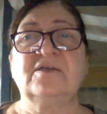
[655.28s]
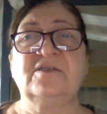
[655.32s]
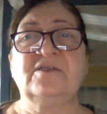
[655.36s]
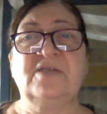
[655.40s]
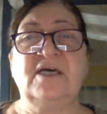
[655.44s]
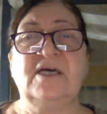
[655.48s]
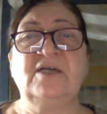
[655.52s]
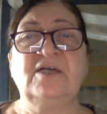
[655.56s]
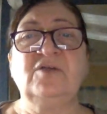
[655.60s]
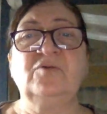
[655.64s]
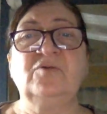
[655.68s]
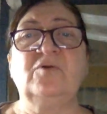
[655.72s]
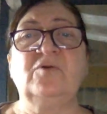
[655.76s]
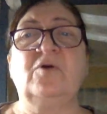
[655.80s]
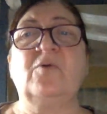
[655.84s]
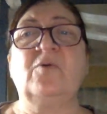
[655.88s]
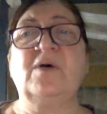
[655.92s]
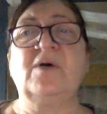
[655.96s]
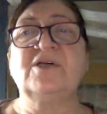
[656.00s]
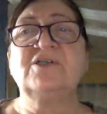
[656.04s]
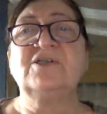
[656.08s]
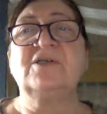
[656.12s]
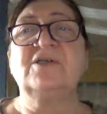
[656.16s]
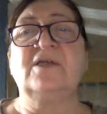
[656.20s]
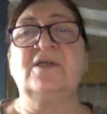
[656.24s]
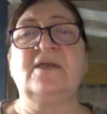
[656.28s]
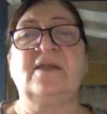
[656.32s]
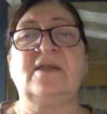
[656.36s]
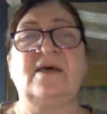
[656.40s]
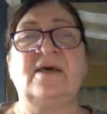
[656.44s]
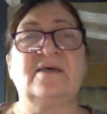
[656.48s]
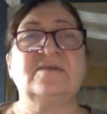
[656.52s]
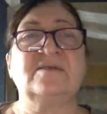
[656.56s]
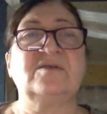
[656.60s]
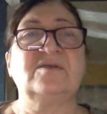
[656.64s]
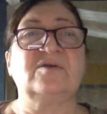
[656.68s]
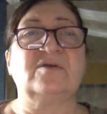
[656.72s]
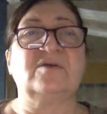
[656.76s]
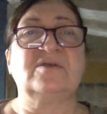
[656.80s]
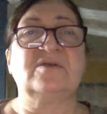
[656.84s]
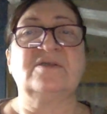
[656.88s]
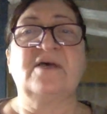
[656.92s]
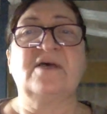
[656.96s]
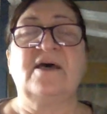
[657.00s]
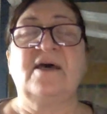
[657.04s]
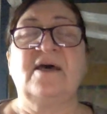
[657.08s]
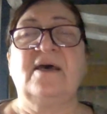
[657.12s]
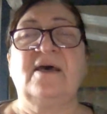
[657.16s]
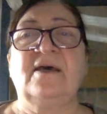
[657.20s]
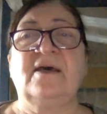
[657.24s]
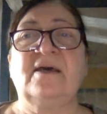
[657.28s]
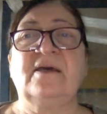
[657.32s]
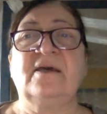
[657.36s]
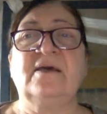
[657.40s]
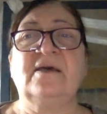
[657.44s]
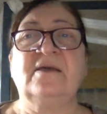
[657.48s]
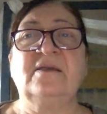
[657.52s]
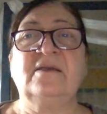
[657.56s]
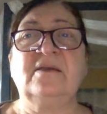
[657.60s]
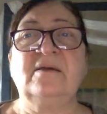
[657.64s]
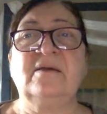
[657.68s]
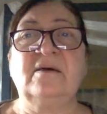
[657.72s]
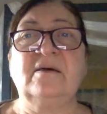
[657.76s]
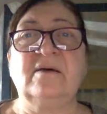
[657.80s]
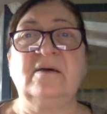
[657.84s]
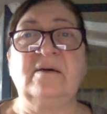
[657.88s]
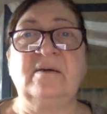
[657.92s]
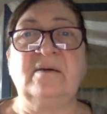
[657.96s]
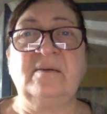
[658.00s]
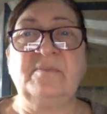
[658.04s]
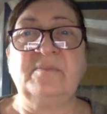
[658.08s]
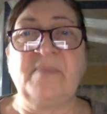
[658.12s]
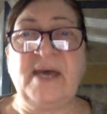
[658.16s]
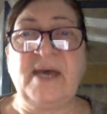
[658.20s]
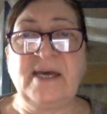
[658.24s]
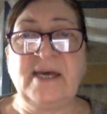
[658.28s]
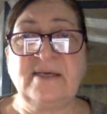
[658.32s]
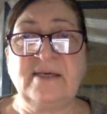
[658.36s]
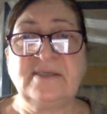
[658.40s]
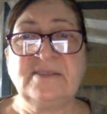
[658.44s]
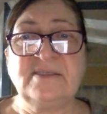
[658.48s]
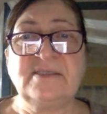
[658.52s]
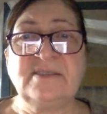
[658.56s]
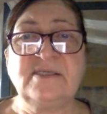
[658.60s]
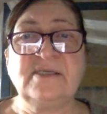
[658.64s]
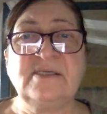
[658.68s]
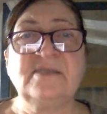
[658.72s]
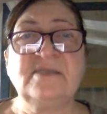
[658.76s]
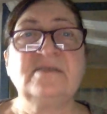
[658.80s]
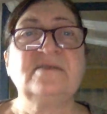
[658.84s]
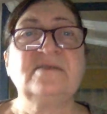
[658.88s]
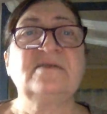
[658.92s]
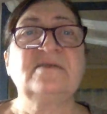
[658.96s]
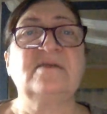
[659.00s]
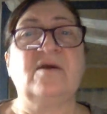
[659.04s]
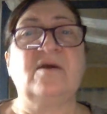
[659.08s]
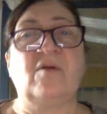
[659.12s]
they do question and answers. In magazines,